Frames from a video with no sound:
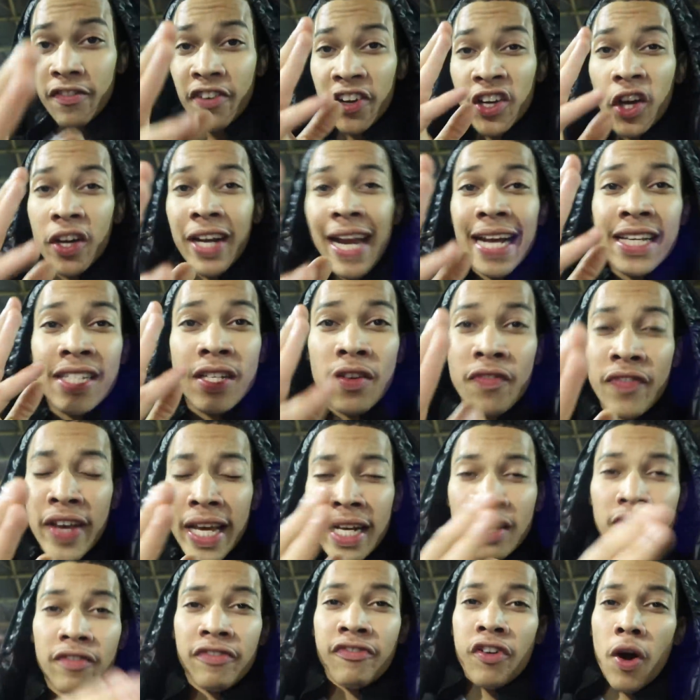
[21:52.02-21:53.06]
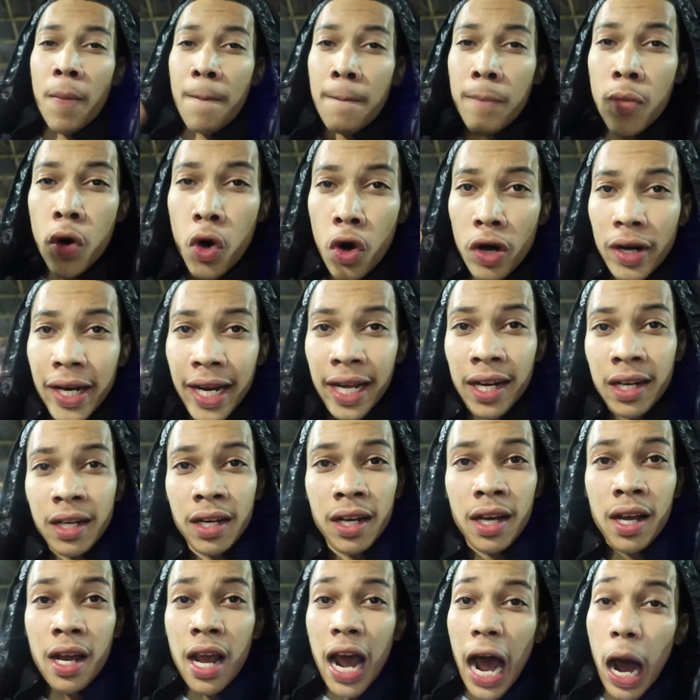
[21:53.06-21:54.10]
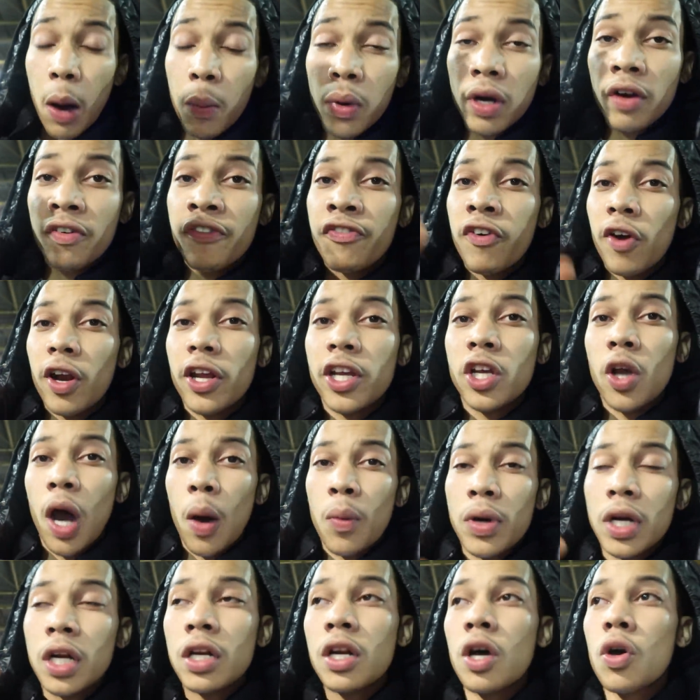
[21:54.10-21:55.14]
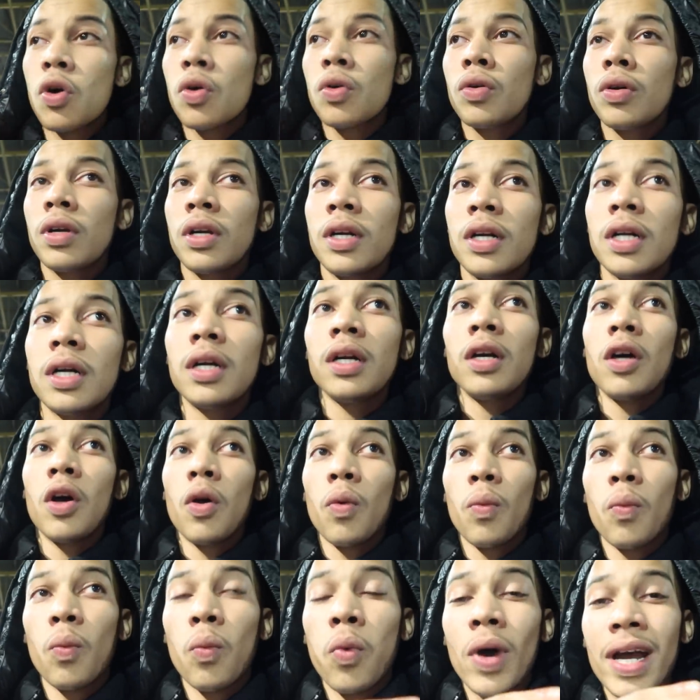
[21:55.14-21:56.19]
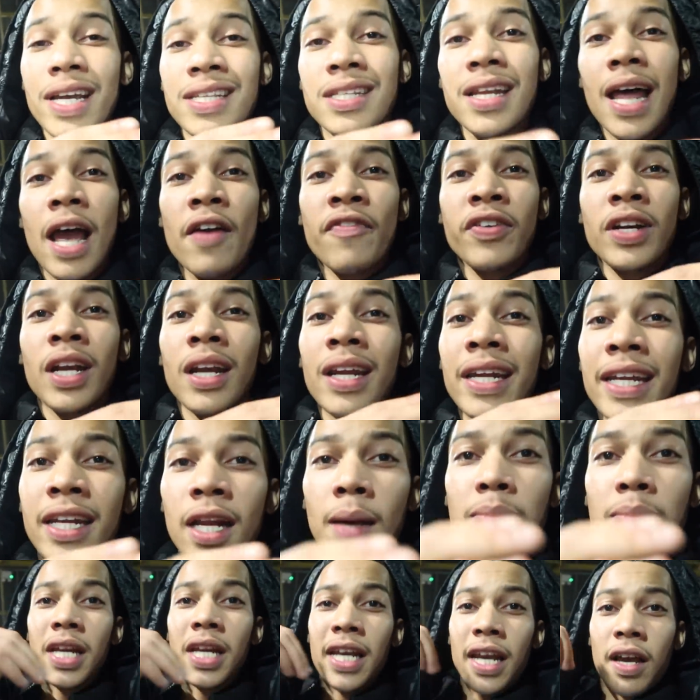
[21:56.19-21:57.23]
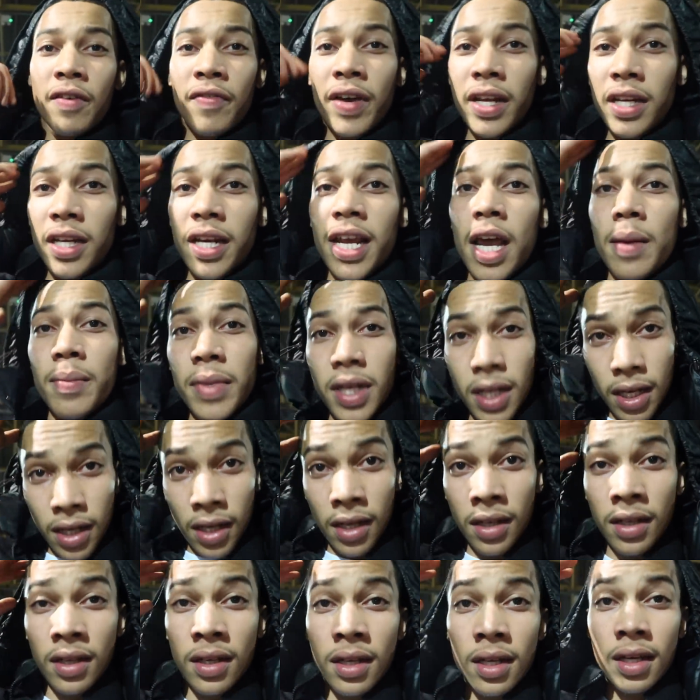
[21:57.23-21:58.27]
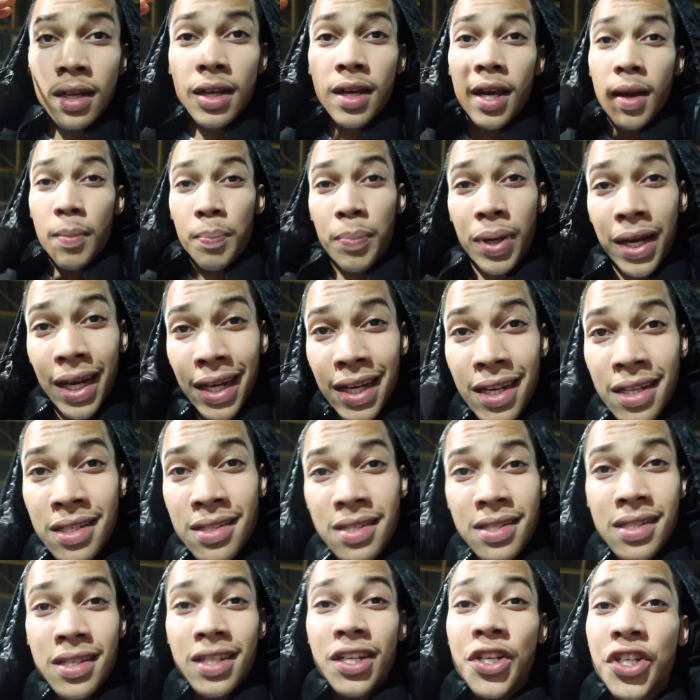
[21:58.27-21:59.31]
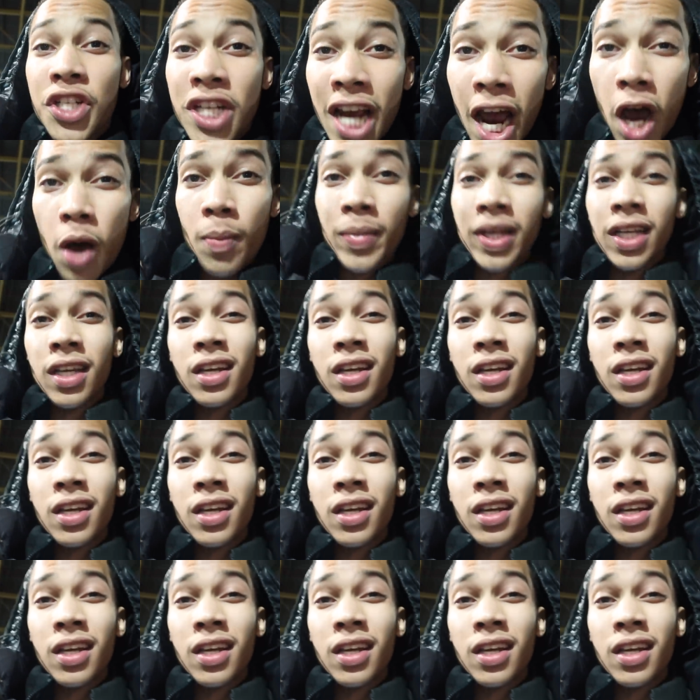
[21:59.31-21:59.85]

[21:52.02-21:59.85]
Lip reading: For your next event, from morning, I want to follow you. I want to know what it's like for the lead to the event. You get me, yeah? Please, shout me.